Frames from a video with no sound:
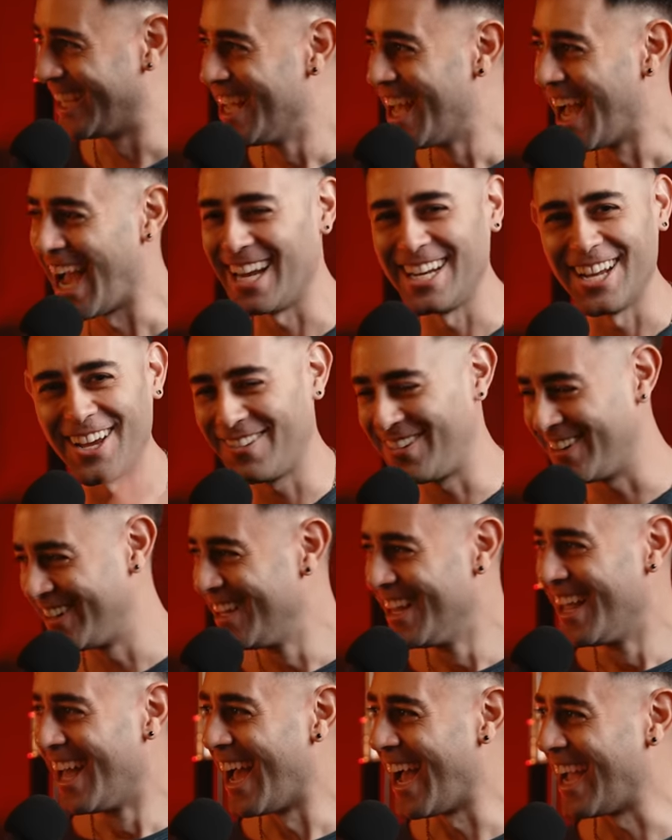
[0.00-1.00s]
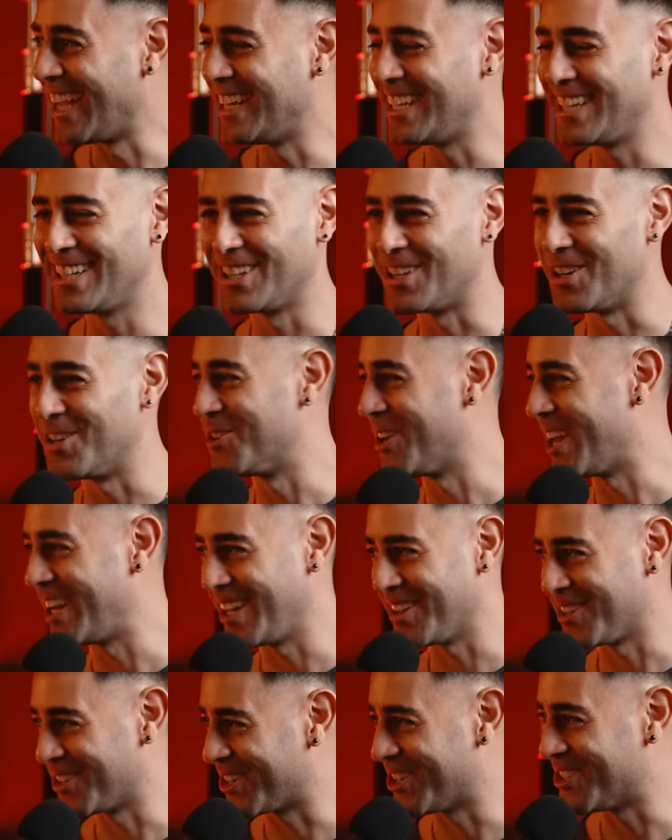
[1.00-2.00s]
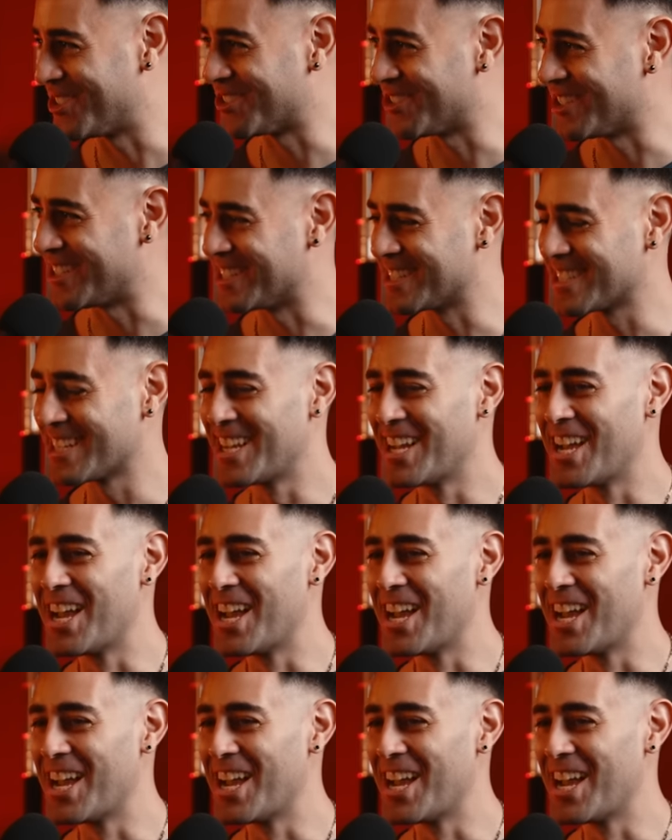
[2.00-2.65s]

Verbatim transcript: I didn't go to any other countries.